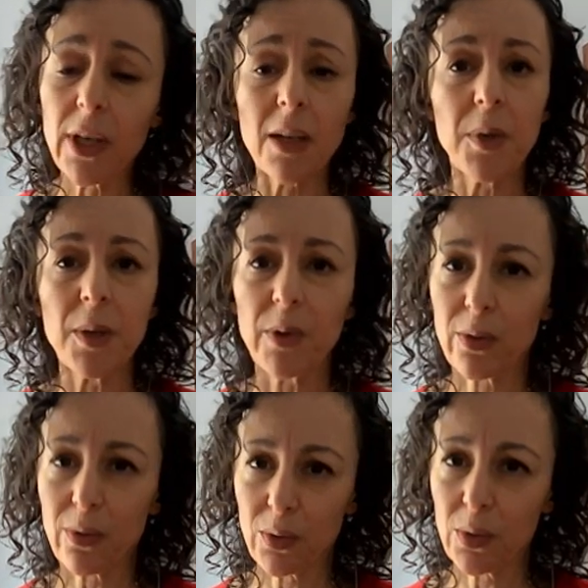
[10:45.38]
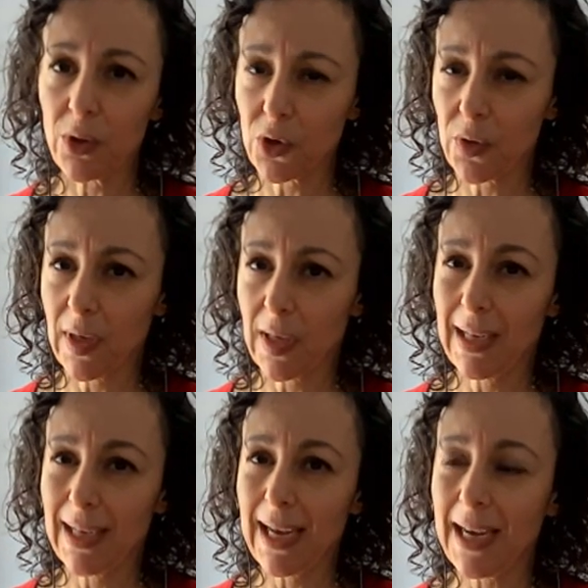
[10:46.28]
getting people through the
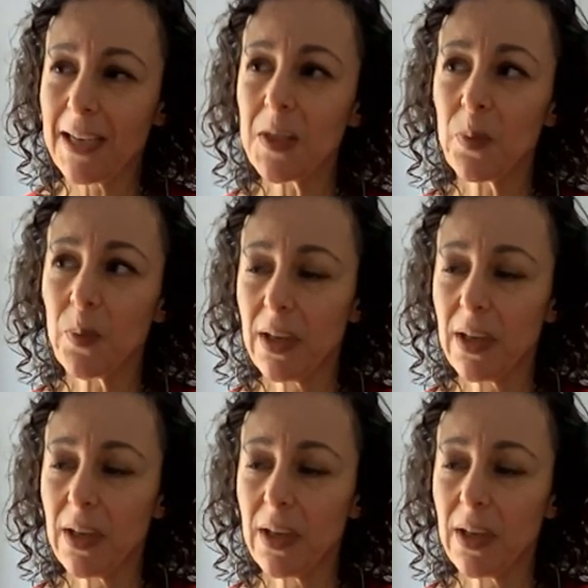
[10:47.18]
training has